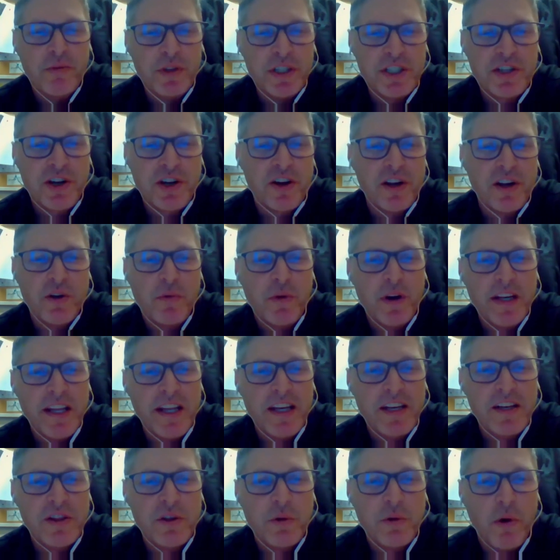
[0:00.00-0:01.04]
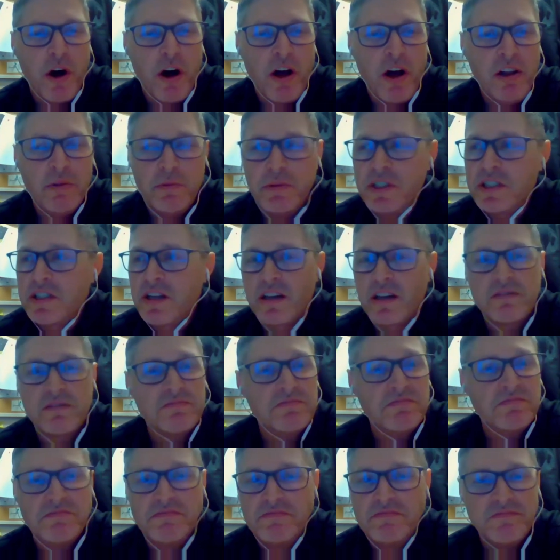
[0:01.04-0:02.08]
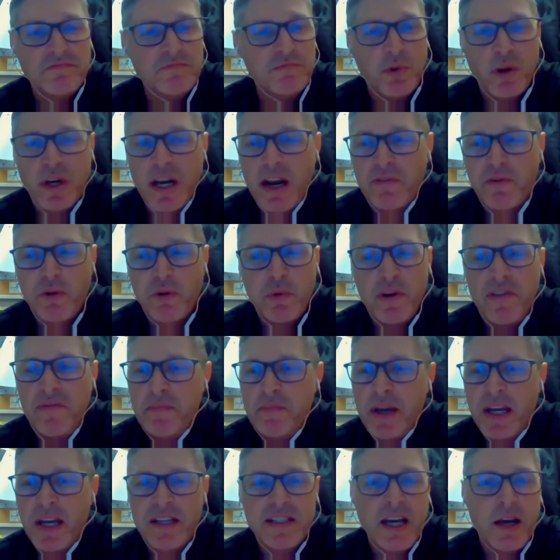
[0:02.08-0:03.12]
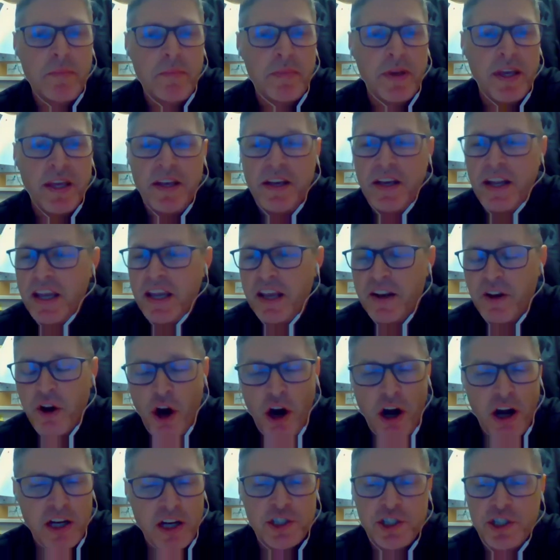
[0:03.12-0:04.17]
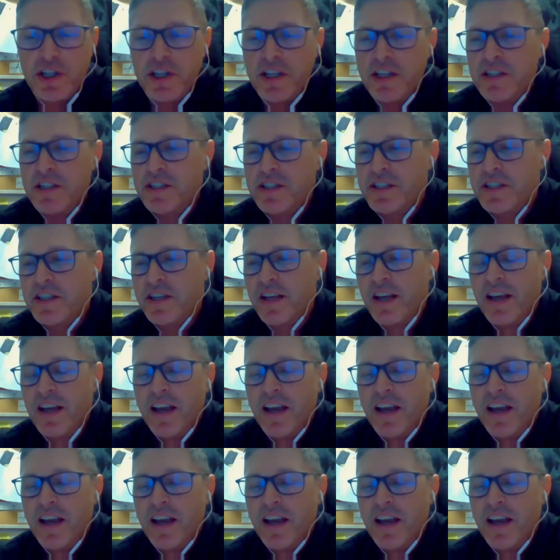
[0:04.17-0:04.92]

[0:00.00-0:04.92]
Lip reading: We start at one end of the wall and we start whatever we've picked up in auctions,